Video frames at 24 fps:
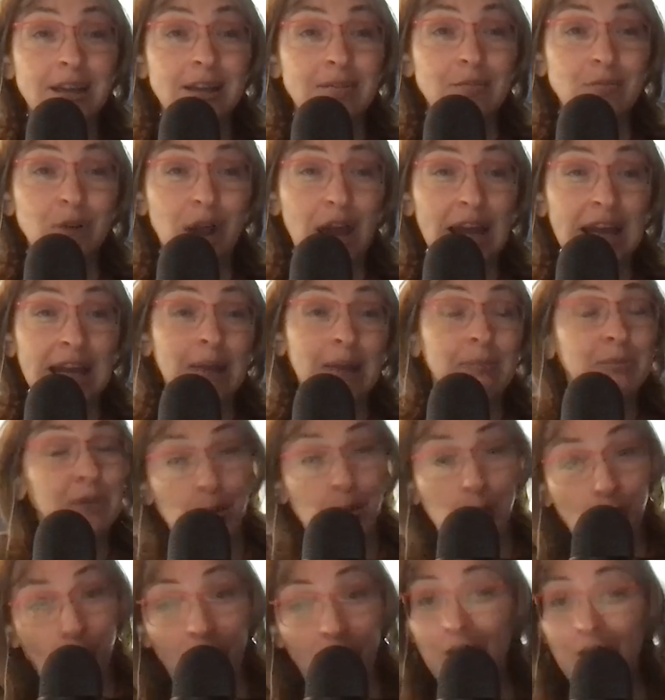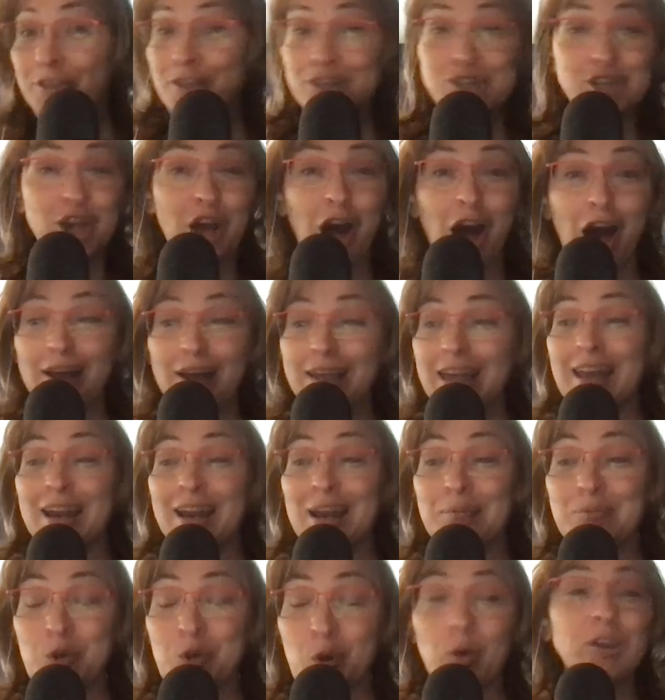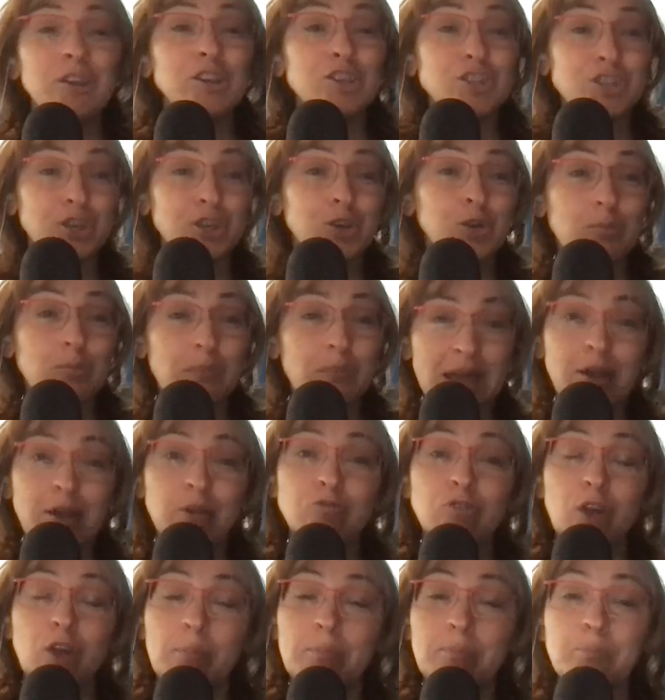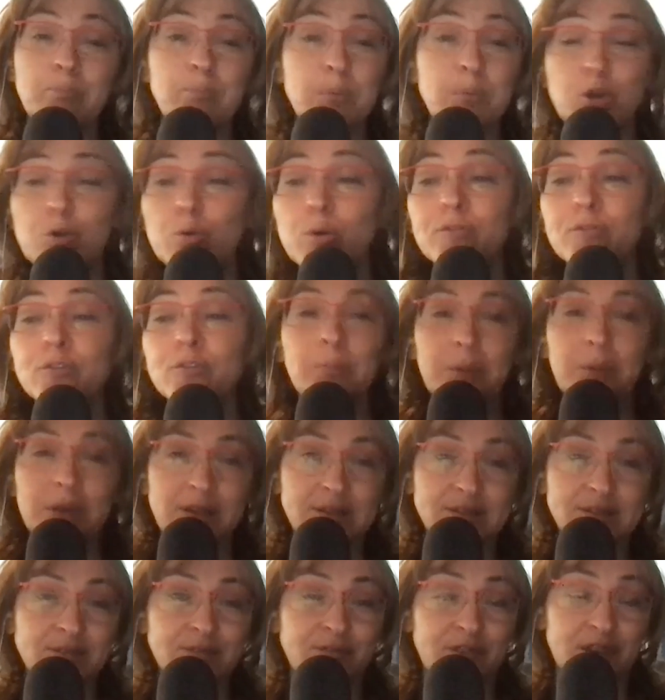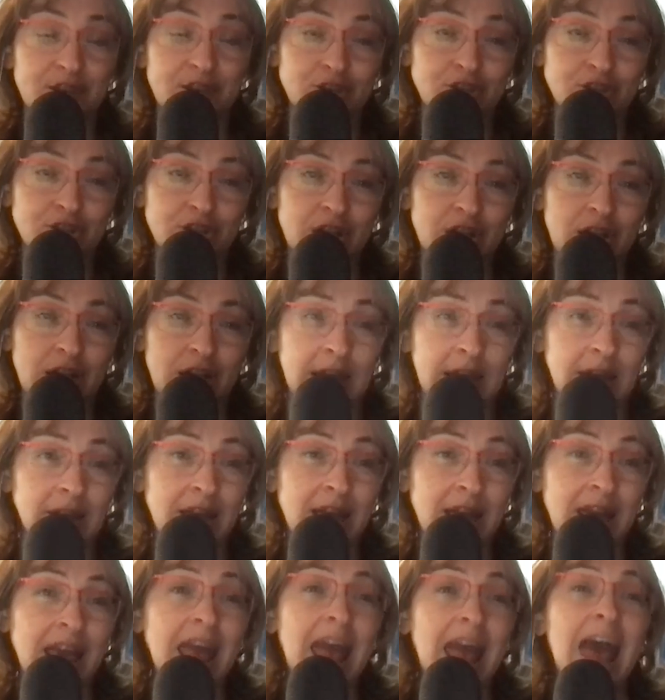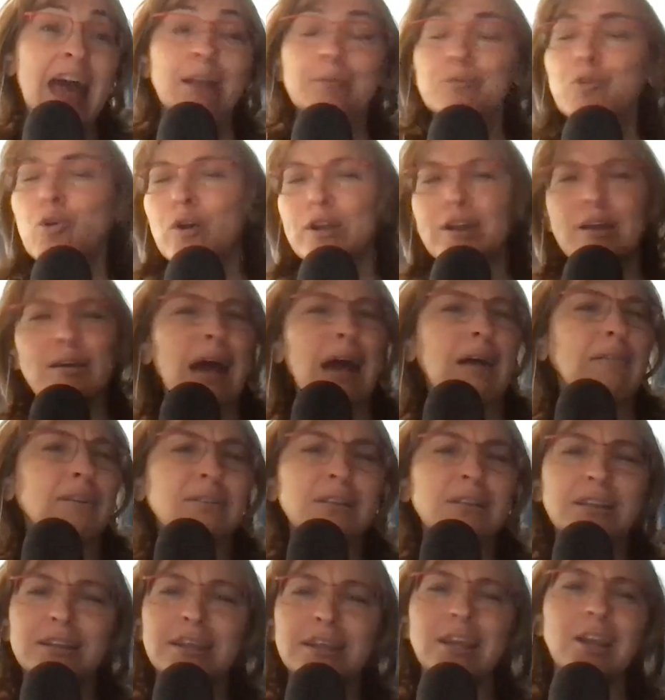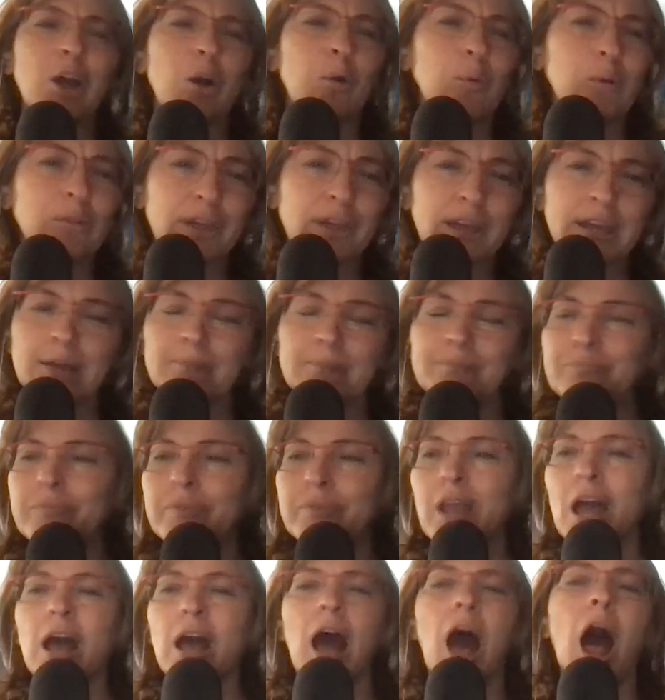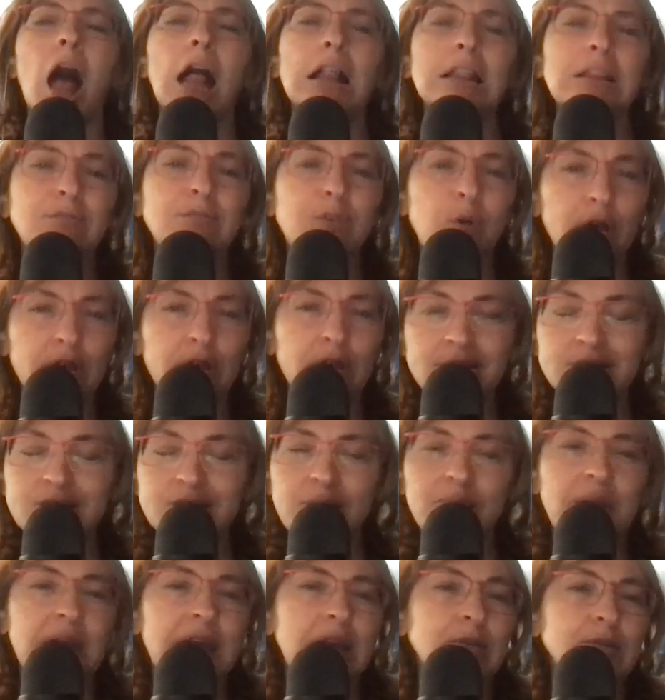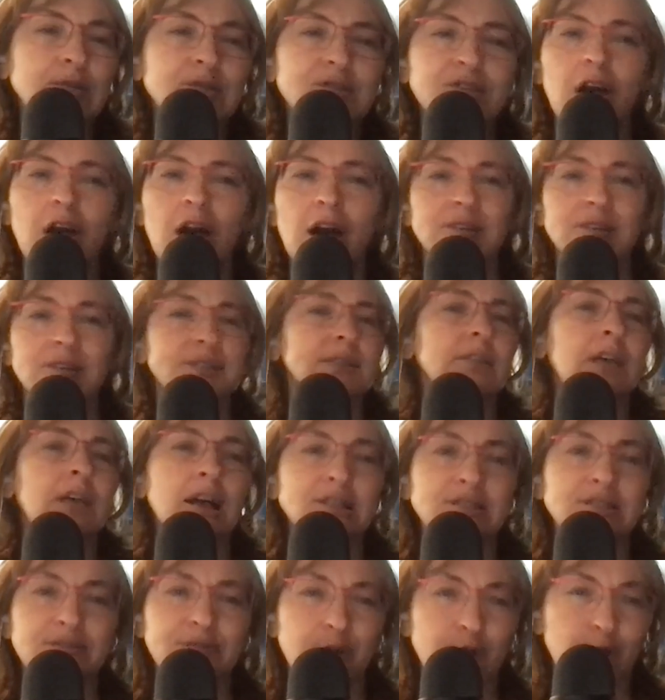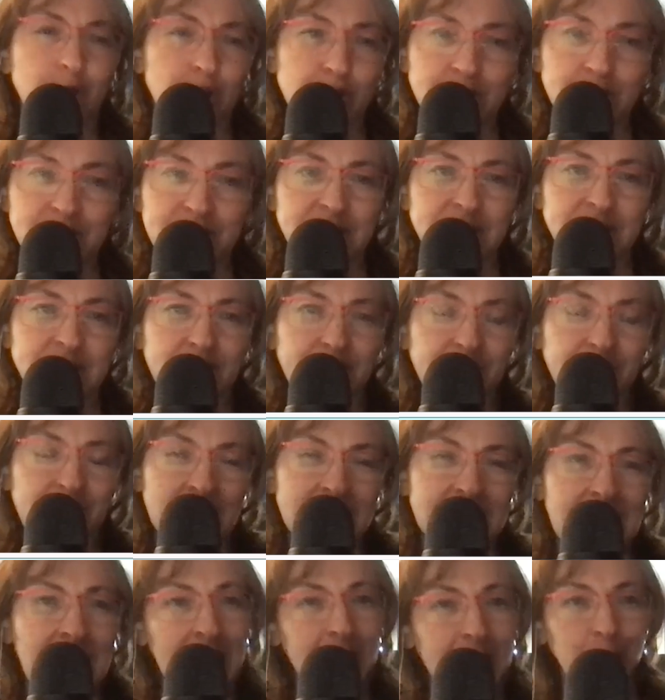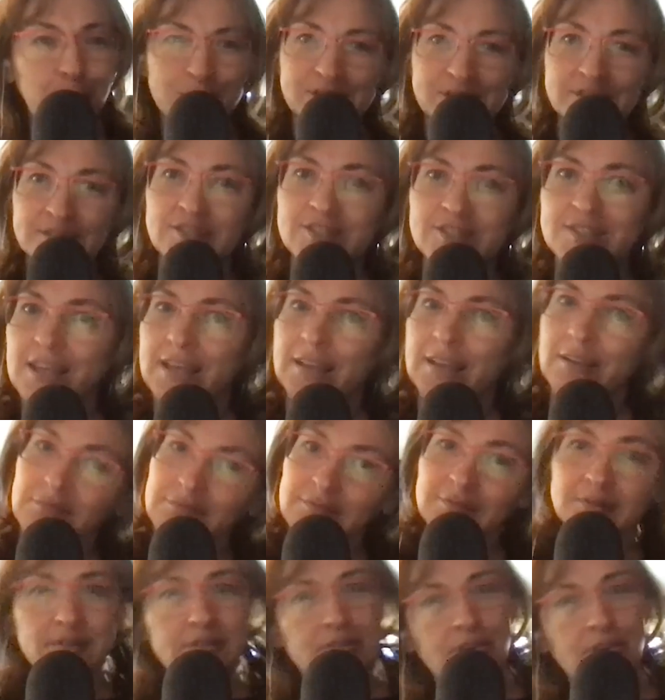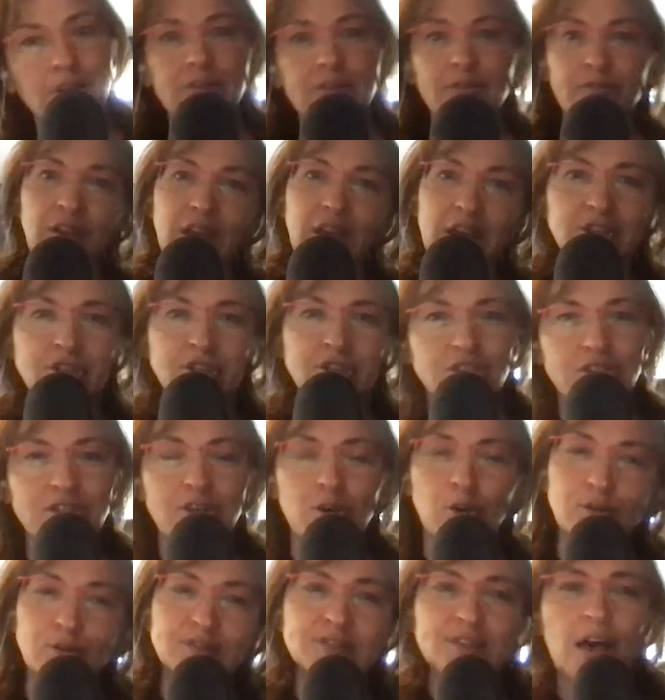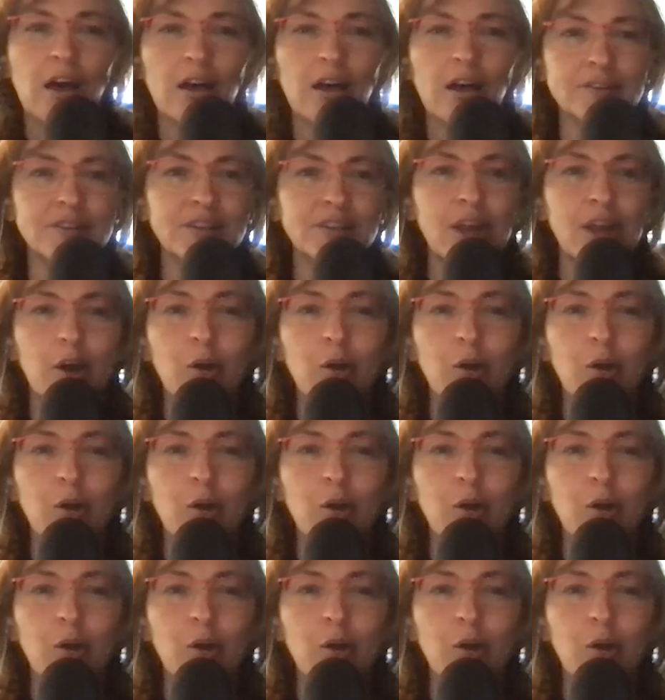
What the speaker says: right? I'm going to walk the talk and I'm going to make a beautiful piece of fish tonight. And I'm going to have it, with like a olive oil, tomato sauce and lots of herbs and stuff like that. It wasn't just like grilled fish, no salt.